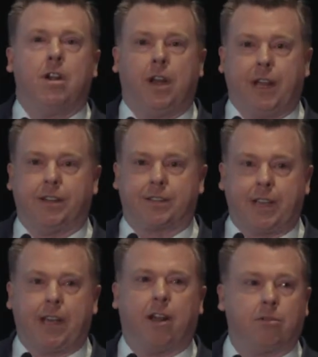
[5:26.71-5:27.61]
and they'll
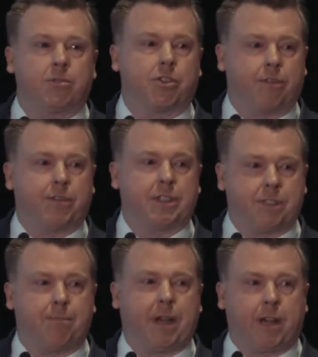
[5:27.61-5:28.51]
say, service is
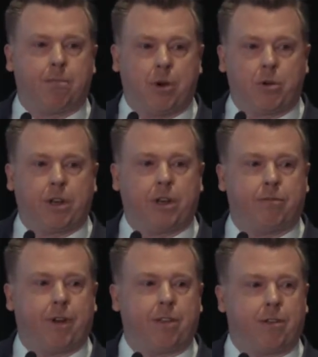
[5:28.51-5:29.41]
a big component
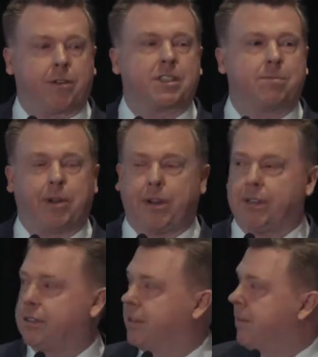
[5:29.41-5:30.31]
of their
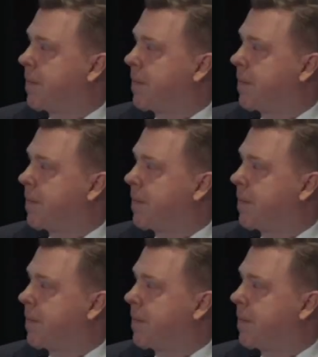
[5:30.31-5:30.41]
experience.